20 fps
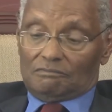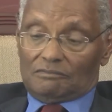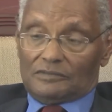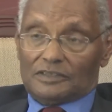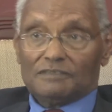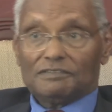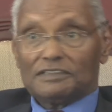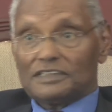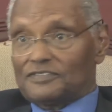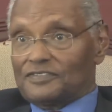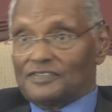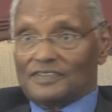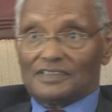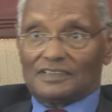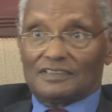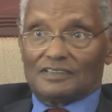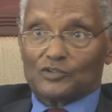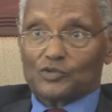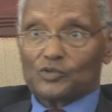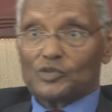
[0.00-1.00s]
even if
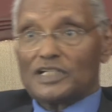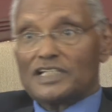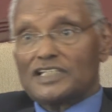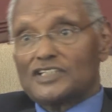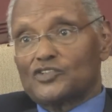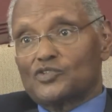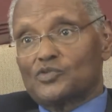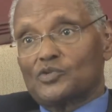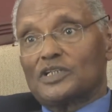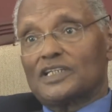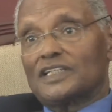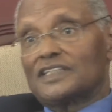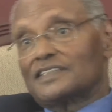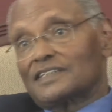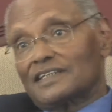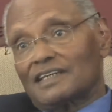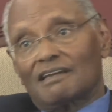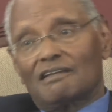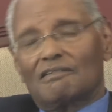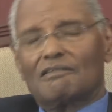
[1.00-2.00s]
the Sudanese today
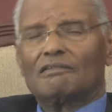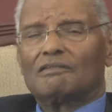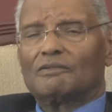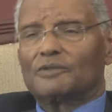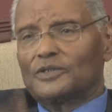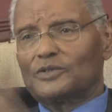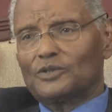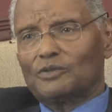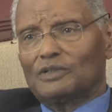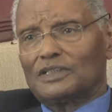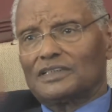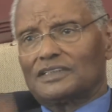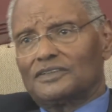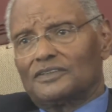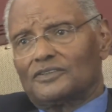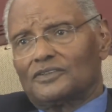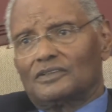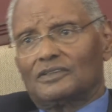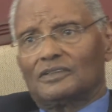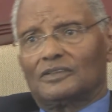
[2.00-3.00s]
say, no, we don't want
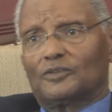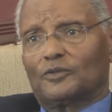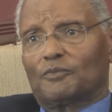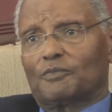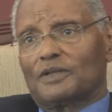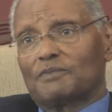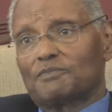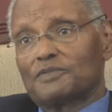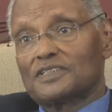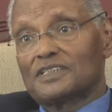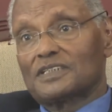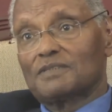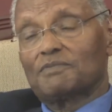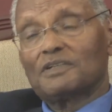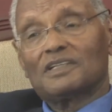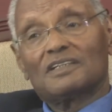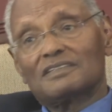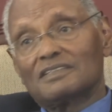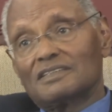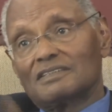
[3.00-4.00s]
Ethiopian
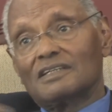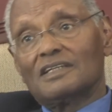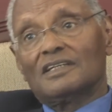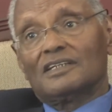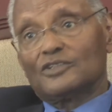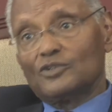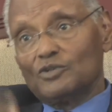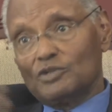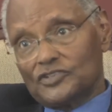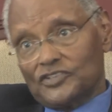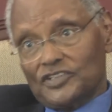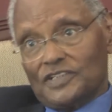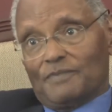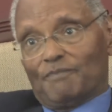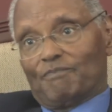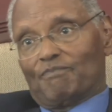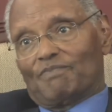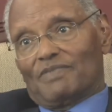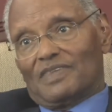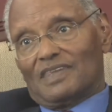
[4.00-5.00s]
peacekeeping. It is, you will see.
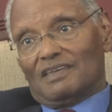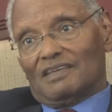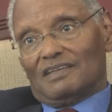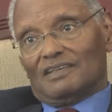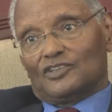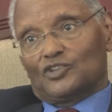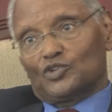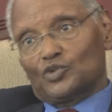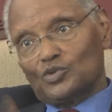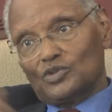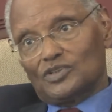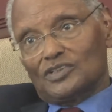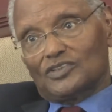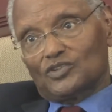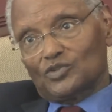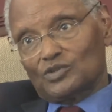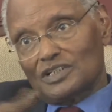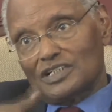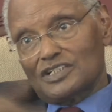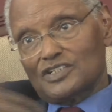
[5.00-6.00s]
Soon the
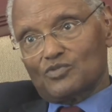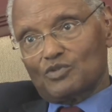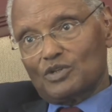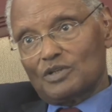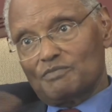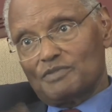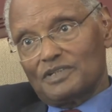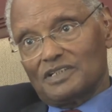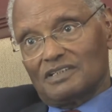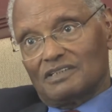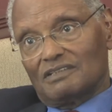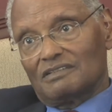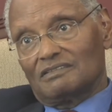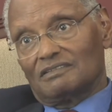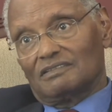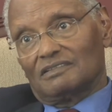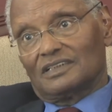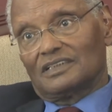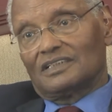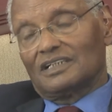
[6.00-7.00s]
Sudanese will be
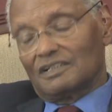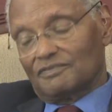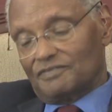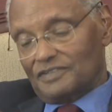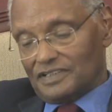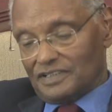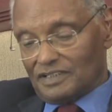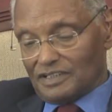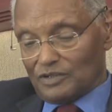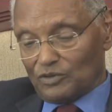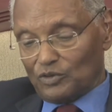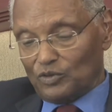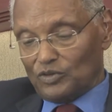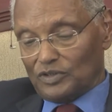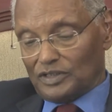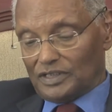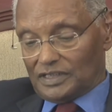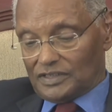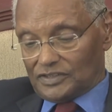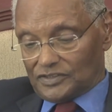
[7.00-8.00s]
engulfed in their own
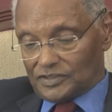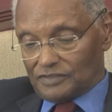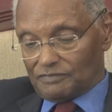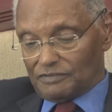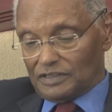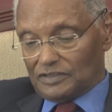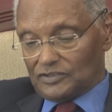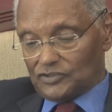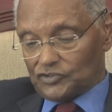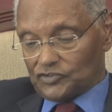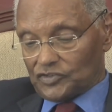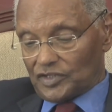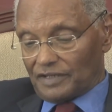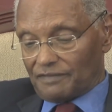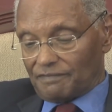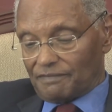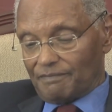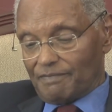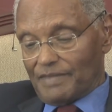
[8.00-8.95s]
civil strife.